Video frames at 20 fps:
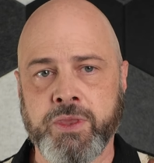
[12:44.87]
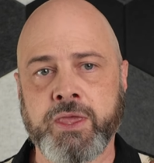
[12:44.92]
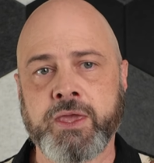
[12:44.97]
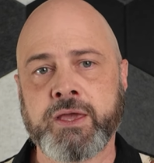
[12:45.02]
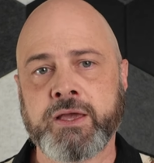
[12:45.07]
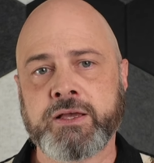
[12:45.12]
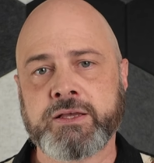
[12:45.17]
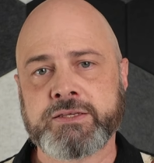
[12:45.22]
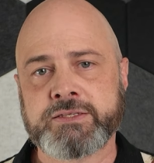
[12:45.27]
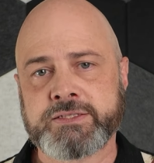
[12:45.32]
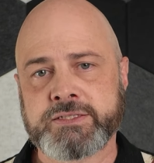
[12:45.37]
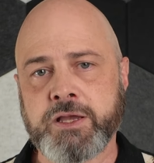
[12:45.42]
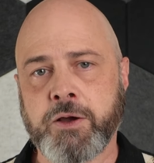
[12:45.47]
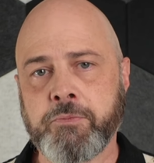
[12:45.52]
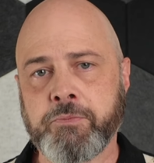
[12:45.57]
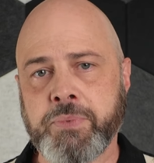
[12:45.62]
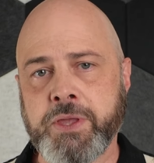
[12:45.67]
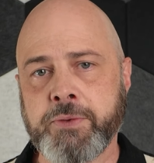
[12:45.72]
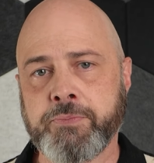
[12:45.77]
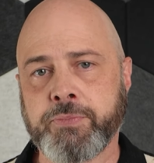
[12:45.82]
Some
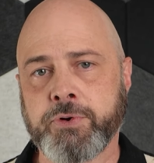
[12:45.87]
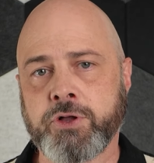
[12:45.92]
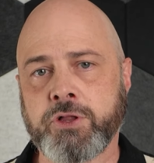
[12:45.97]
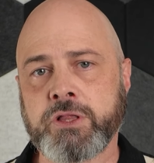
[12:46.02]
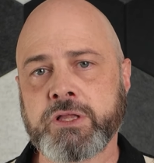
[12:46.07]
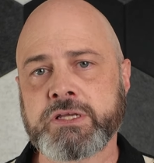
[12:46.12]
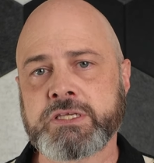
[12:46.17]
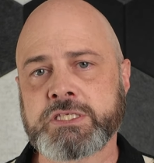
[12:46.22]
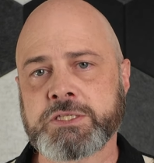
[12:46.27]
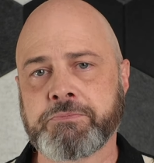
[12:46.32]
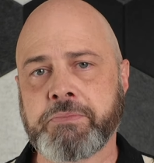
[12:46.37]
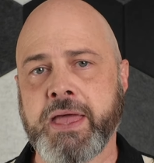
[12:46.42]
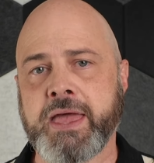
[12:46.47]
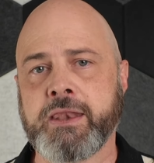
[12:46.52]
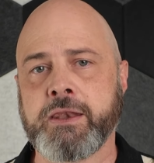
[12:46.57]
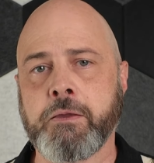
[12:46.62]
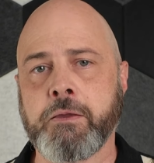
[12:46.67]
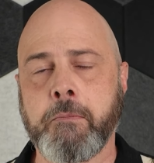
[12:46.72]
people spend